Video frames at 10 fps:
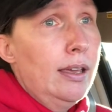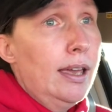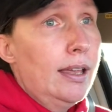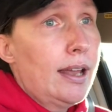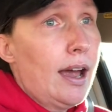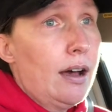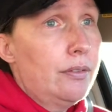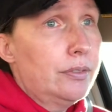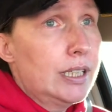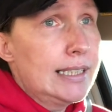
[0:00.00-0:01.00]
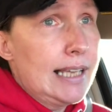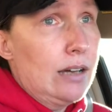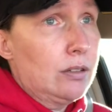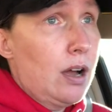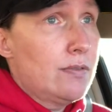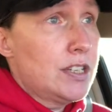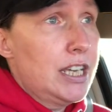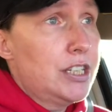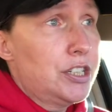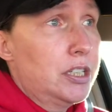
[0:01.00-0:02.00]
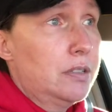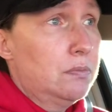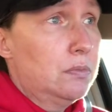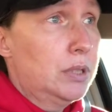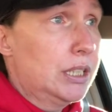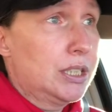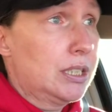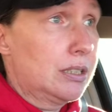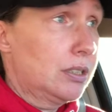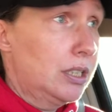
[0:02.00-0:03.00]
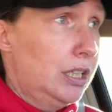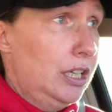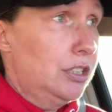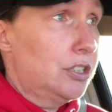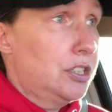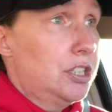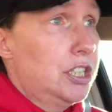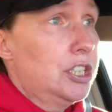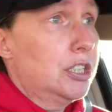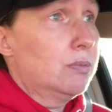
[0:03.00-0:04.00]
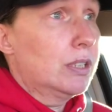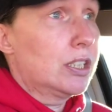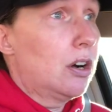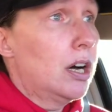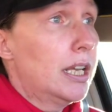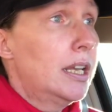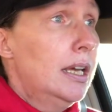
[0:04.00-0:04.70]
and have a sound conversation. She just was gone.